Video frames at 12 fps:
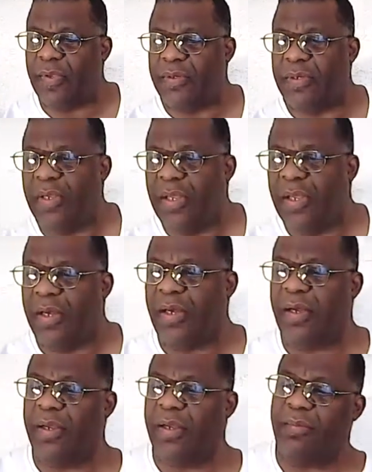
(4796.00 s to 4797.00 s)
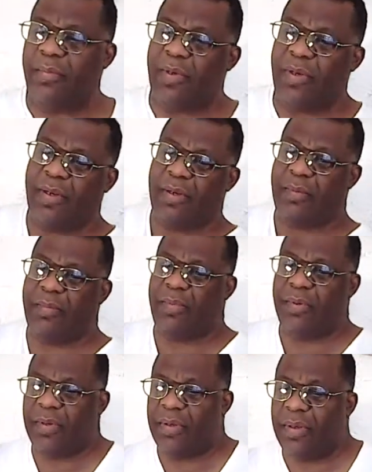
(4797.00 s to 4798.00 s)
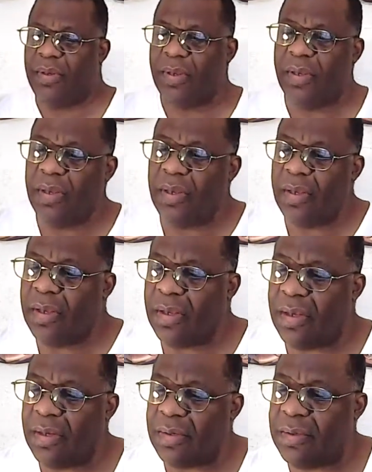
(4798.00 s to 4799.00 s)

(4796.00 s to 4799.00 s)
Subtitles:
what's it? I am named. I